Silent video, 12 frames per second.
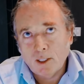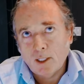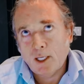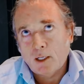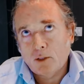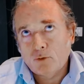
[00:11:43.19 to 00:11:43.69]

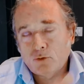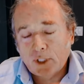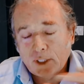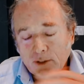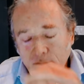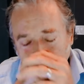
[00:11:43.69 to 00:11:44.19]
Now, to
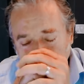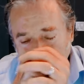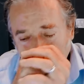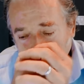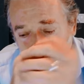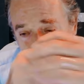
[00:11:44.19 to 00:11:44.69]
get to the
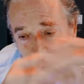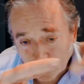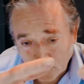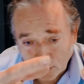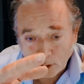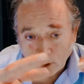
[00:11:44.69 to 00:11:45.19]
transition
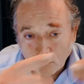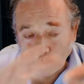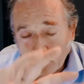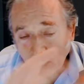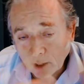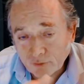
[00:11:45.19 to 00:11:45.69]
part,
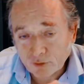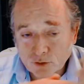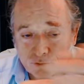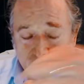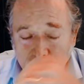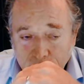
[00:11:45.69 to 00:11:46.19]
part of
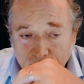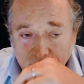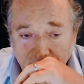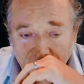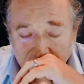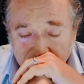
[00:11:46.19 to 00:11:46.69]
those efficiency
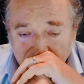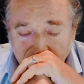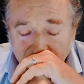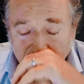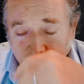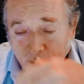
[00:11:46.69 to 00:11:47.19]
gains
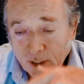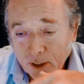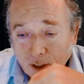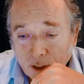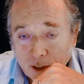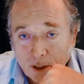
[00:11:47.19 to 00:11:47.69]
in
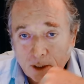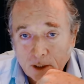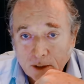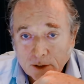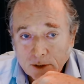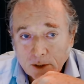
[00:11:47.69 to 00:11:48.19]
America
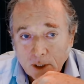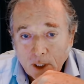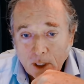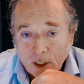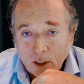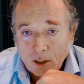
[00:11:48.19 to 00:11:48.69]
is
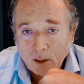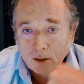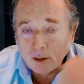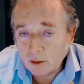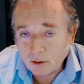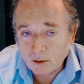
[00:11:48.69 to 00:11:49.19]

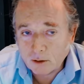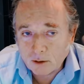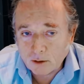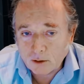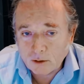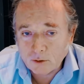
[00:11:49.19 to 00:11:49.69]

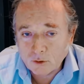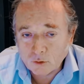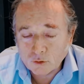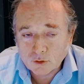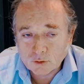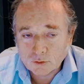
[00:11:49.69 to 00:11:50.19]
is
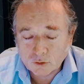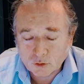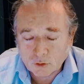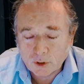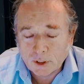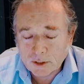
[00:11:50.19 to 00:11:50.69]

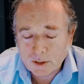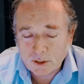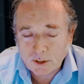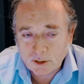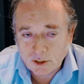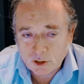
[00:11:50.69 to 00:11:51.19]

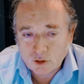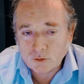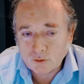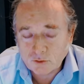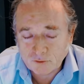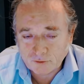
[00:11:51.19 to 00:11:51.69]
the addition
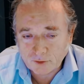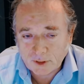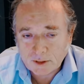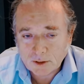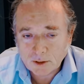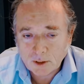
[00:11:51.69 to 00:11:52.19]
to the
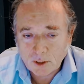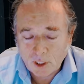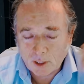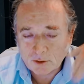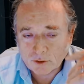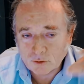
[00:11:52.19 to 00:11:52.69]
fleet
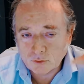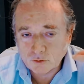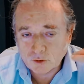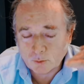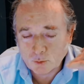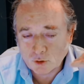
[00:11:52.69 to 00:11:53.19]
and the slow
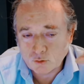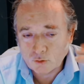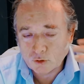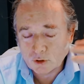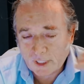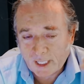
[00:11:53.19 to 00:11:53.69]

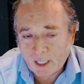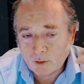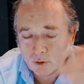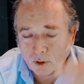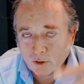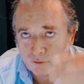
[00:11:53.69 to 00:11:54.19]
substitution
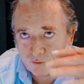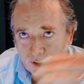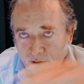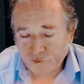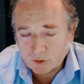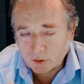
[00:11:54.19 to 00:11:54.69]
out of
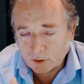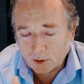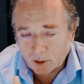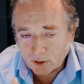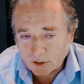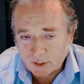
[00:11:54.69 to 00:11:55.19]
inefficient
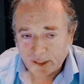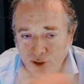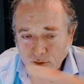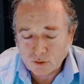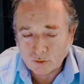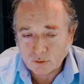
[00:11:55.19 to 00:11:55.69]
cars and
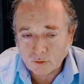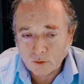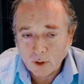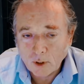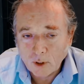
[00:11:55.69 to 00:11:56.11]
into